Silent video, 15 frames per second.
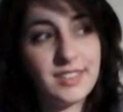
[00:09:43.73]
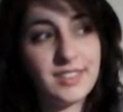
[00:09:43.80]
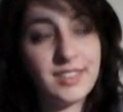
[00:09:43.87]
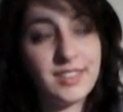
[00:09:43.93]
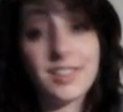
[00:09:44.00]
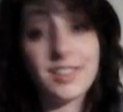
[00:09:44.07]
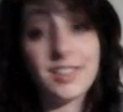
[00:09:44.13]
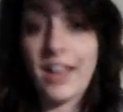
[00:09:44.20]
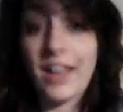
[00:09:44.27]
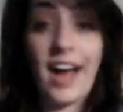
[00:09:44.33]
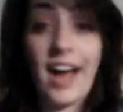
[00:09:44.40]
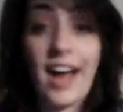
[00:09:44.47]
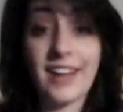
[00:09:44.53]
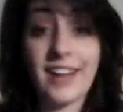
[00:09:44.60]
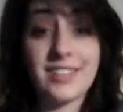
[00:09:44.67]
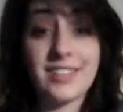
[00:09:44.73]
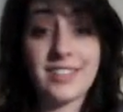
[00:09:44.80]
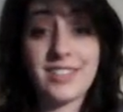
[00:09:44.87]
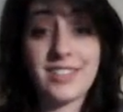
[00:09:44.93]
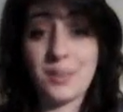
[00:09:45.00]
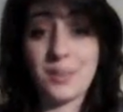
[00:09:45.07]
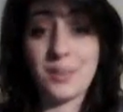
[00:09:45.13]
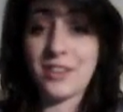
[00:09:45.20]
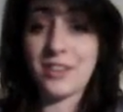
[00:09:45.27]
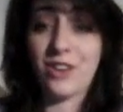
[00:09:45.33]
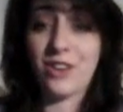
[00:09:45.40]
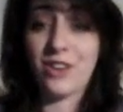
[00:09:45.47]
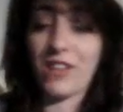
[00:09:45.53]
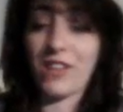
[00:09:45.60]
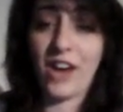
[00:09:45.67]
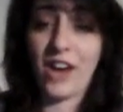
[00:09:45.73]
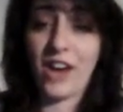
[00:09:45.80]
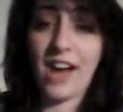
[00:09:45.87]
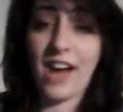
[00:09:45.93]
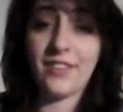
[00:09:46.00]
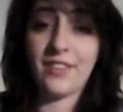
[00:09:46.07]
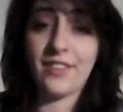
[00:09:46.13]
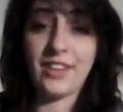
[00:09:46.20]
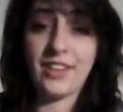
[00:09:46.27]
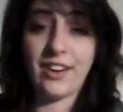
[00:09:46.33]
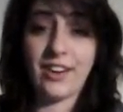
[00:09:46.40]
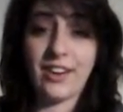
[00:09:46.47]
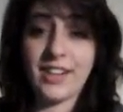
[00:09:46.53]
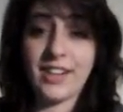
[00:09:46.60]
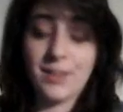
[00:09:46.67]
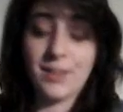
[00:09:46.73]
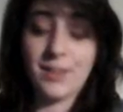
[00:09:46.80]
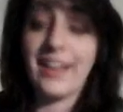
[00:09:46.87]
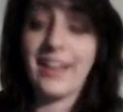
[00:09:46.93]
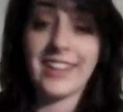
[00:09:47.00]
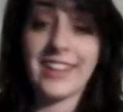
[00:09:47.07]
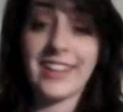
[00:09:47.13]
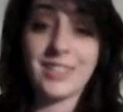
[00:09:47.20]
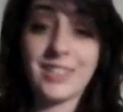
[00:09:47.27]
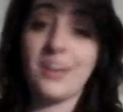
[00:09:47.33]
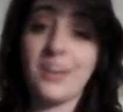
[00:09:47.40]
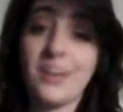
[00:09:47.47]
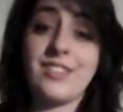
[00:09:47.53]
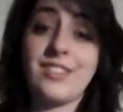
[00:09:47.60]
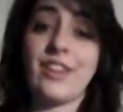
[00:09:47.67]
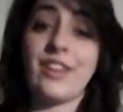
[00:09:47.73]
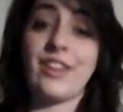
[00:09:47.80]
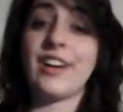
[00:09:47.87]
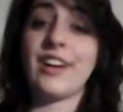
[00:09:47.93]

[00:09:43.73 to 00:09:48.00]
the last semester I'll ever have here, it's my last semester,